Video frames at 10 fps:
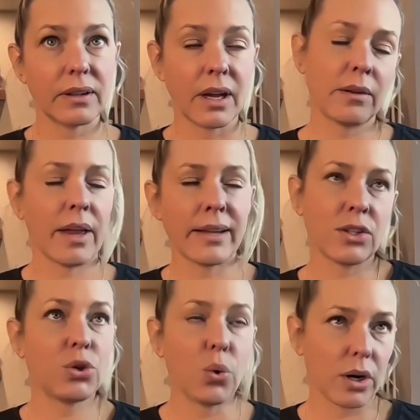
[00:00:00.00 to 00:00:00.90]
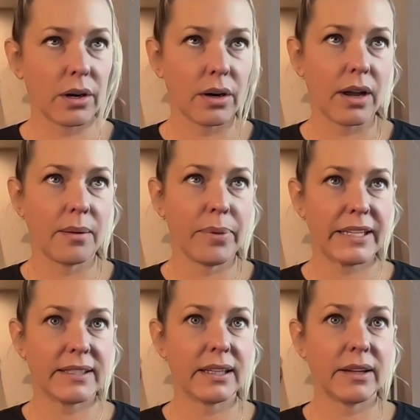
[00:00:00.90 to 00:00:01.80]
as a tour,
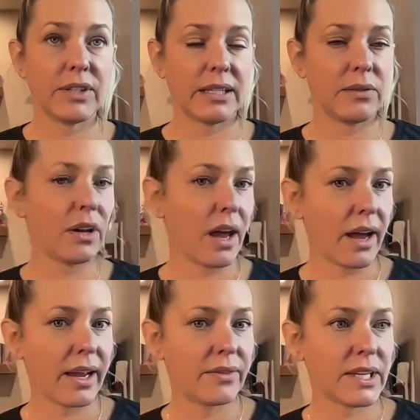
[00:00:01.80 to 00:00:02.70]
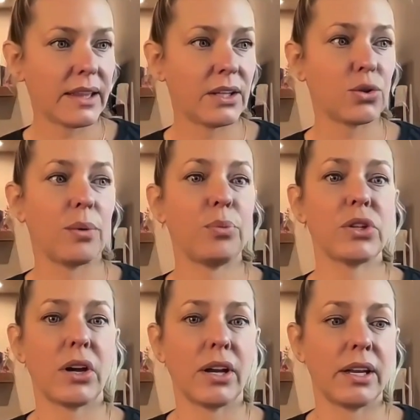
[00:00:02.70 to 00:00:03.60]
basically of Days of Our Lives, and then Trump was
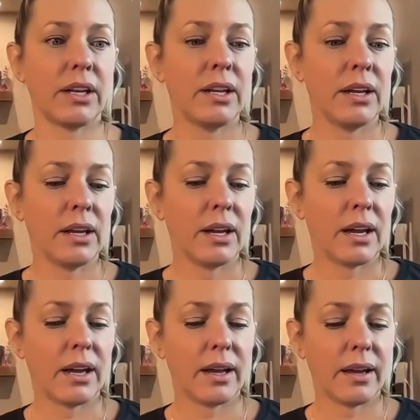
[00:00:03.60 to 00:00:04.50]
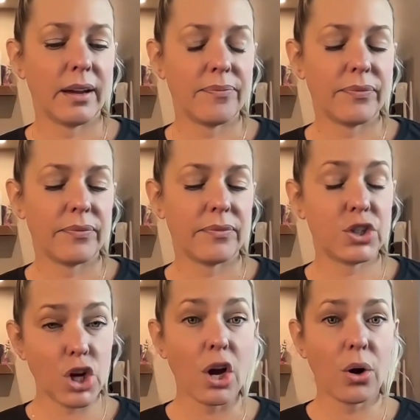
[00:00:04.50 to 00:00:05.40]
on the
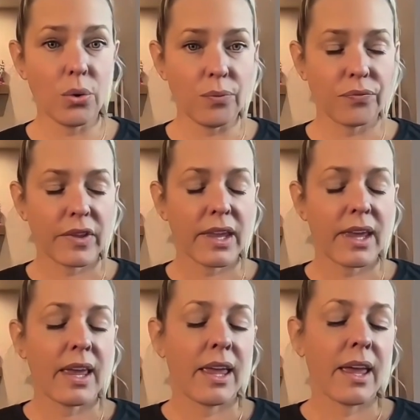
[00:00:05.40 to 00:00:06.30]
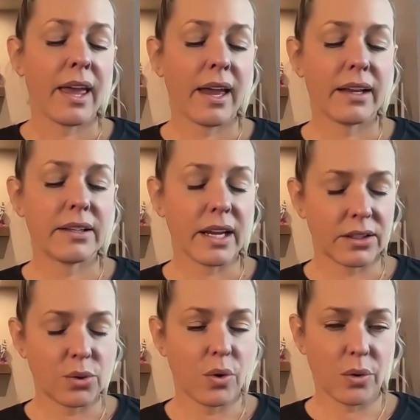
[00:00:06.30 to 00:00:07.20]
show, and I
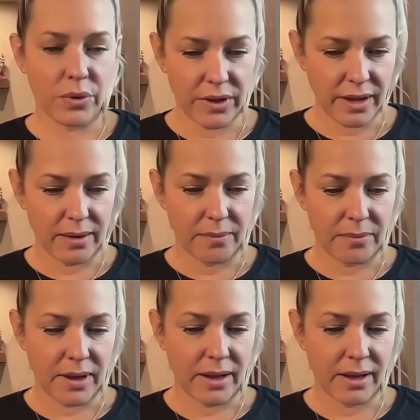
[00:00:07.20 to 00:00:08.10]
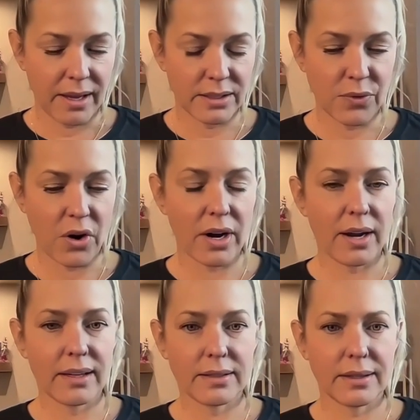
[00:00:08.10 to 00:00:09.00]
got to work with him as far
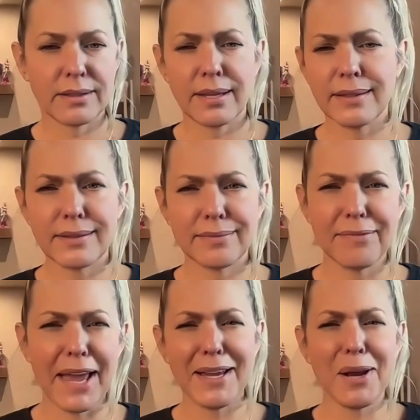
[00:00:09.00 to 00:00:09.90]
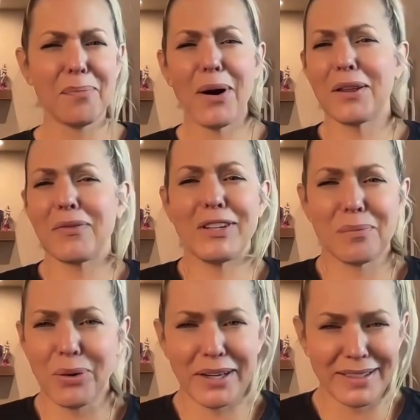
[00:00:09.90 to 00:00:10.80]
as his part of his
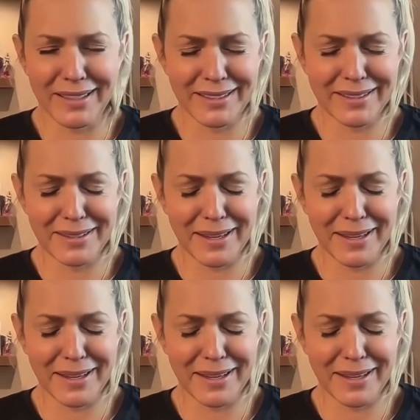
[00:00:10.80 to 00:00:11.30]
apprentice